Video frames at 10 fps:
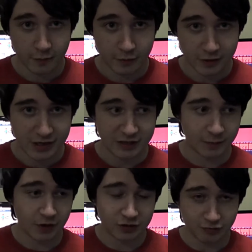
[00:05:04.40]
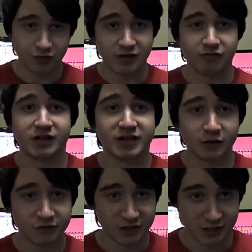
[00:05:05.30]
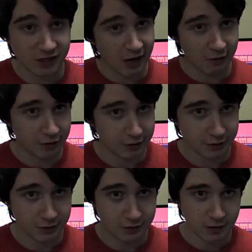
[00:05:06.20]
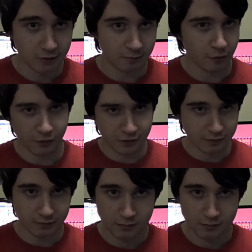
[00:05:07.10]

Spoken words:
book is because it really, really delves into the characters more than